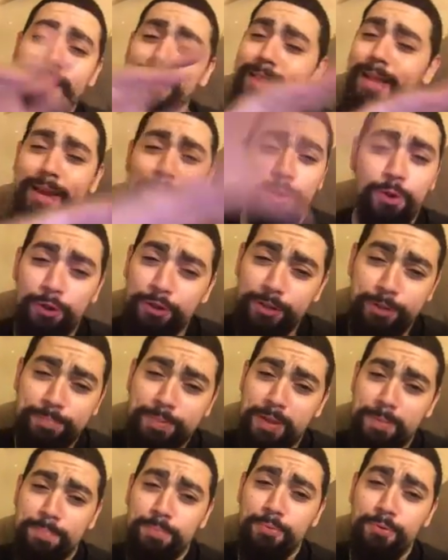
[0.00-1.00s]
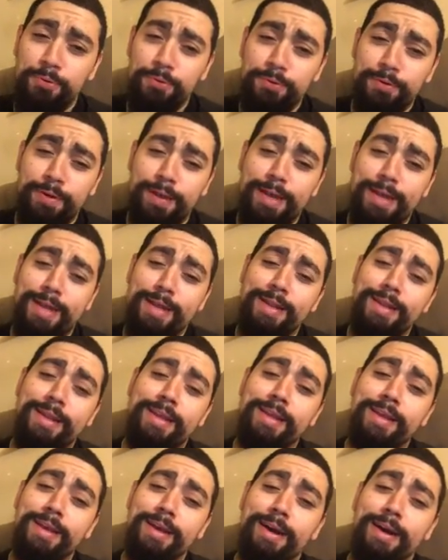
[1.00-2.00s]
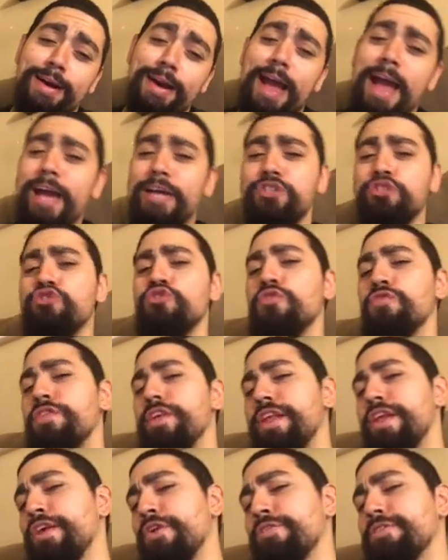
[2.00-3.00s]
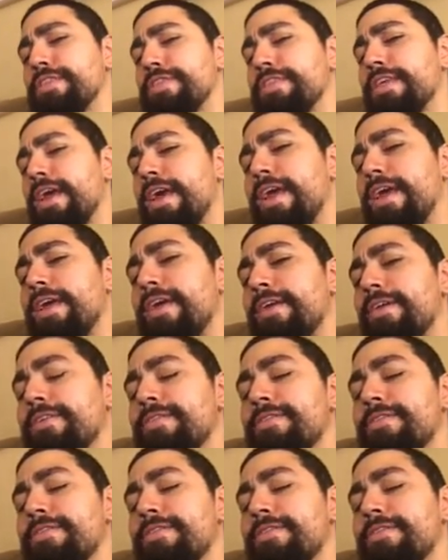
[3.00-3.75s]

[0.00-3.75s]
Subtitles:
Like all the people in the astro videos say,